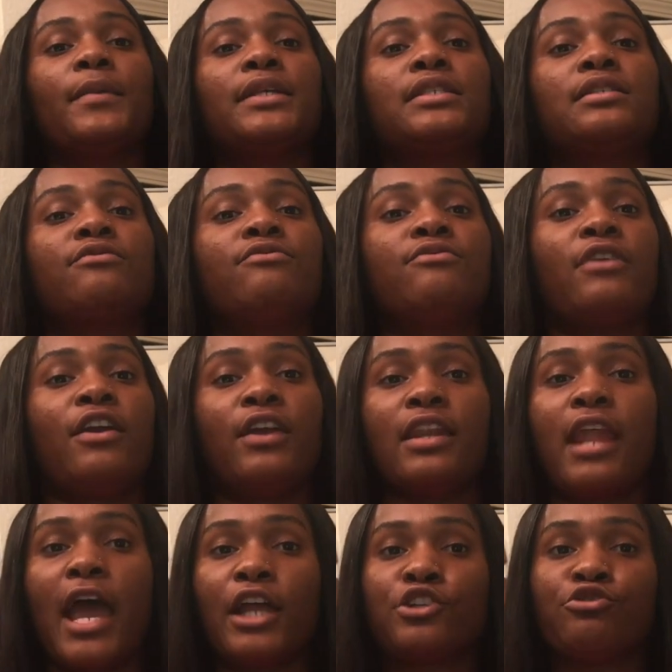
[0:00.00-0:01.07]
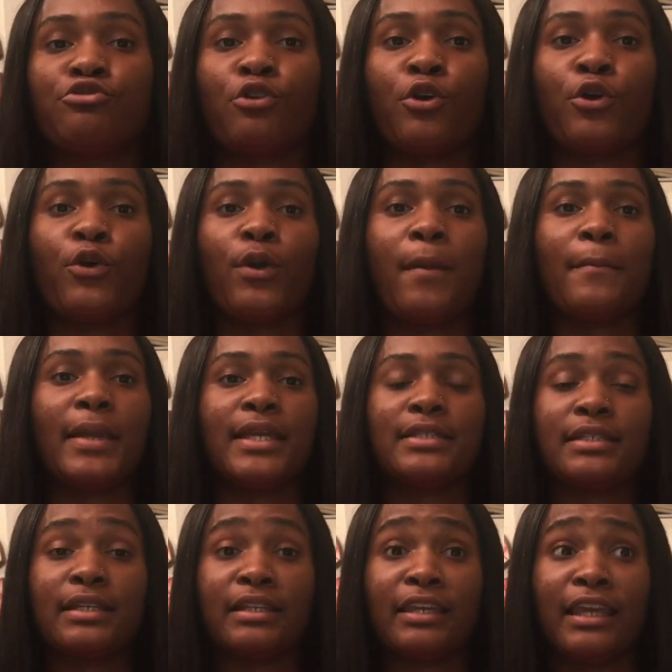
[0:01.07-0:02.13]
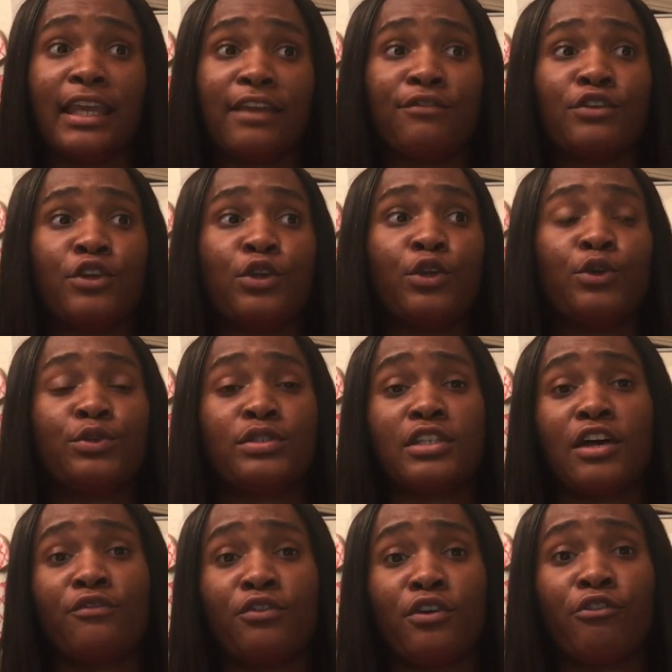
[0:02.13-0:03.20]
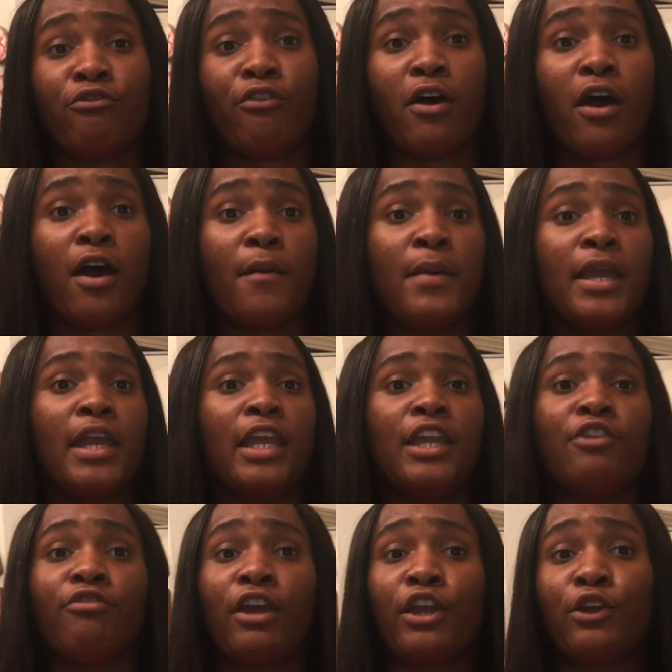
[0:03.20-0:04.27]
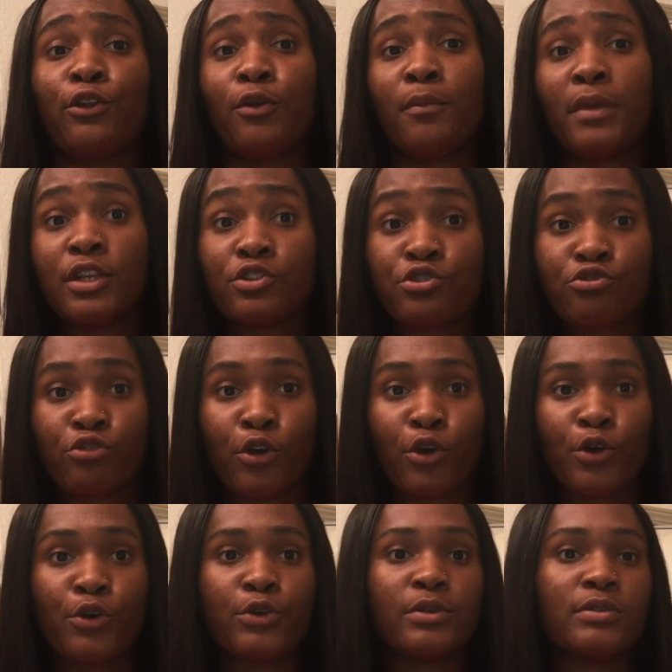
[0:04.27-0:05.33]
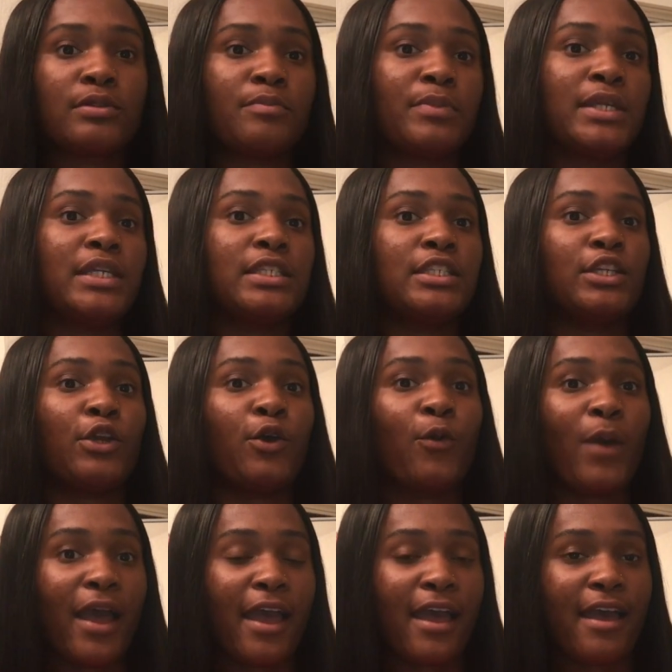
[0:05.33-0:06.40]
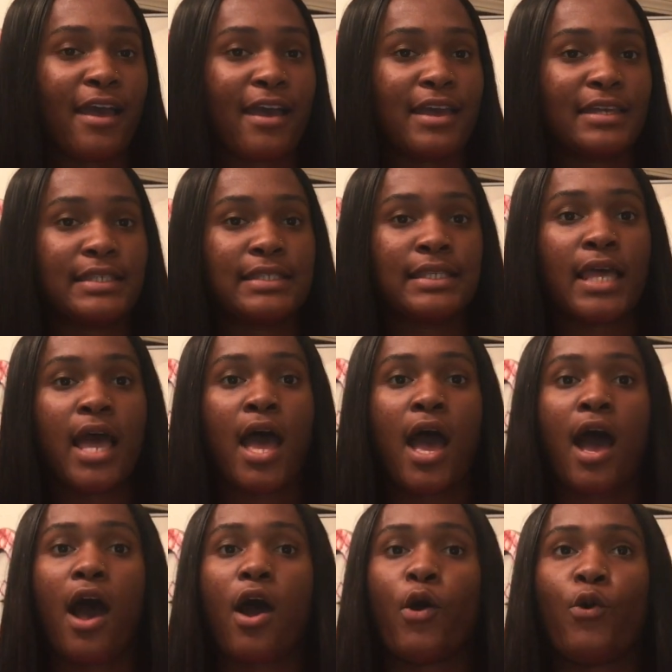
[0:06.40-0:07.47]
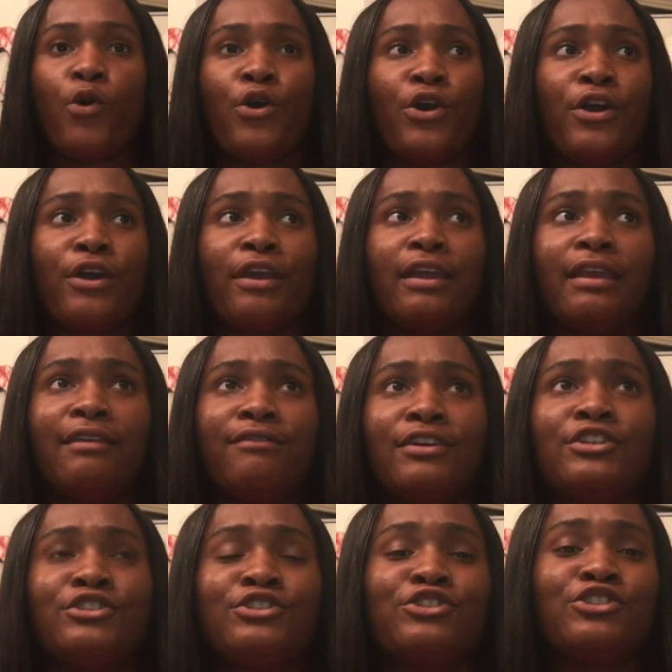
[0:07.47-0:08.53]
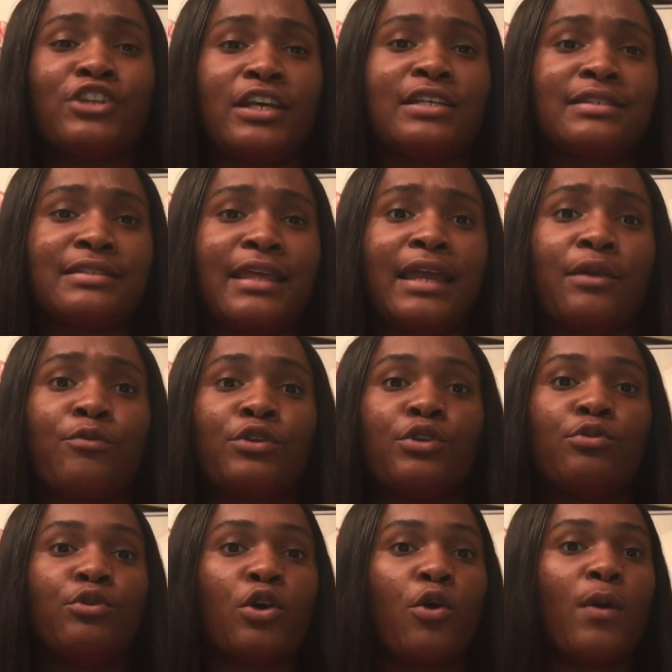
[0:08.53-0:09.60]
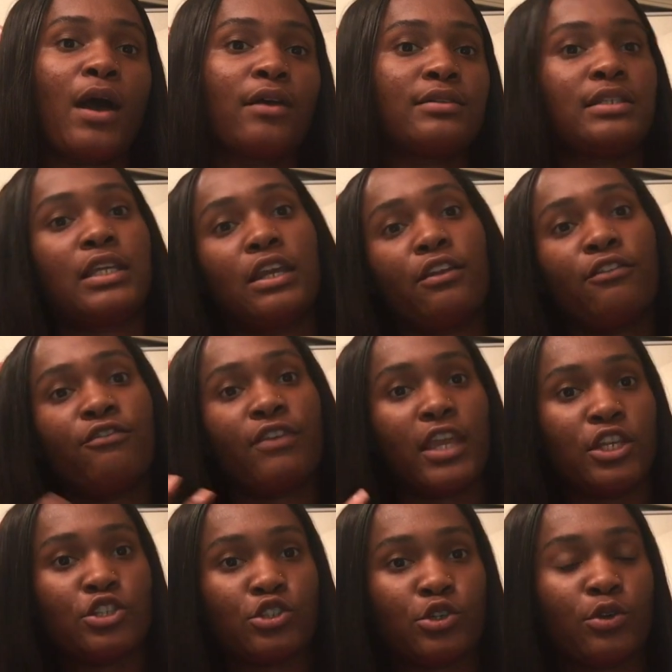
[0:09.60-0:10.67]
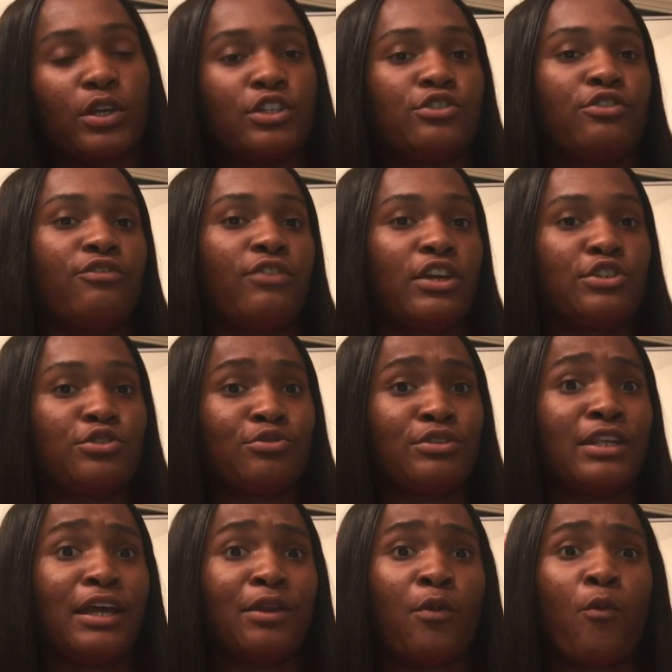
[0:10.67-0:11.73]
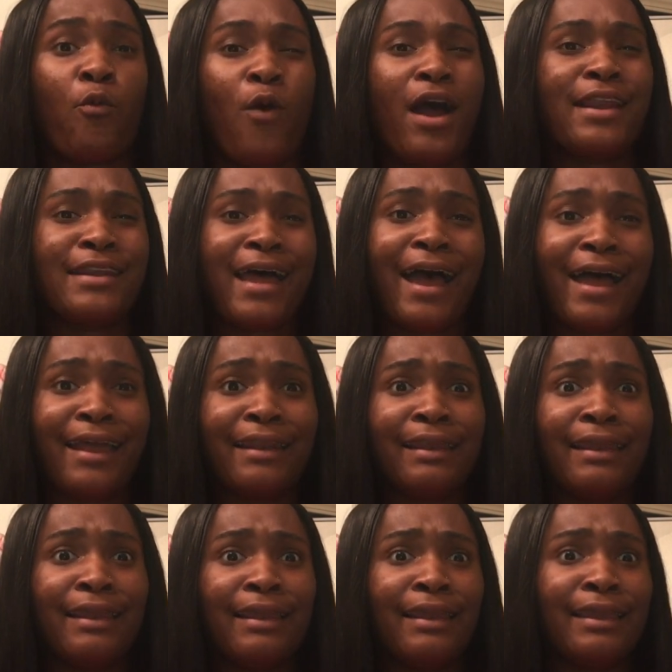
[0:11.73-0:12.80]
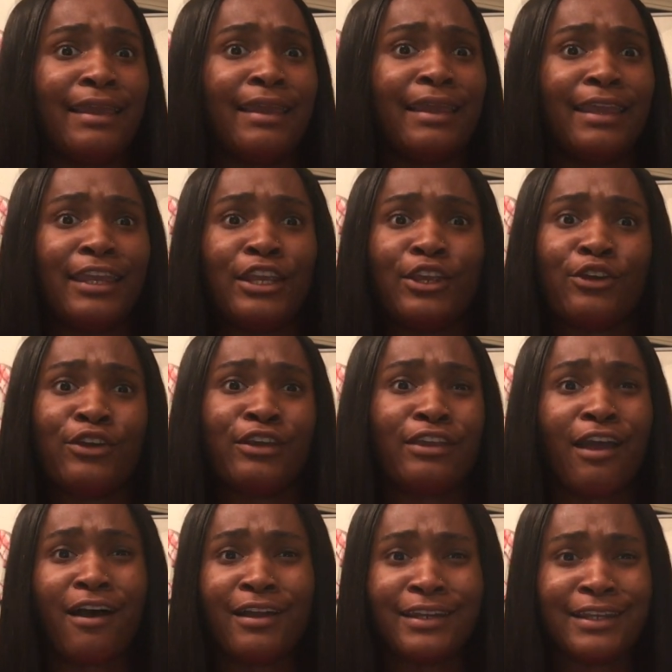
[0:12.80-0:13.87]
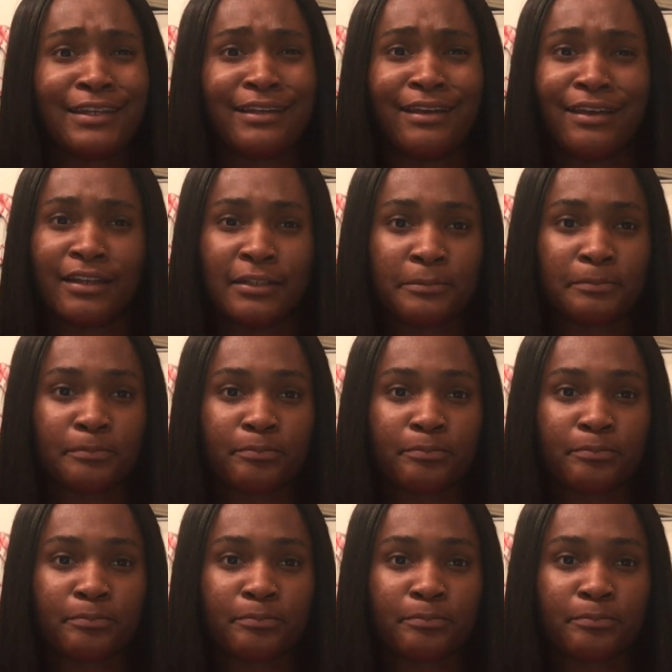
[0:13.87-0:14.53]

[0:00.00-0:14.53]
It's very natural, and basically if you suffer from irregular menstruals, PCOS, or even just like when you go out to get a facial, get your facial done, why not get your Yoni done?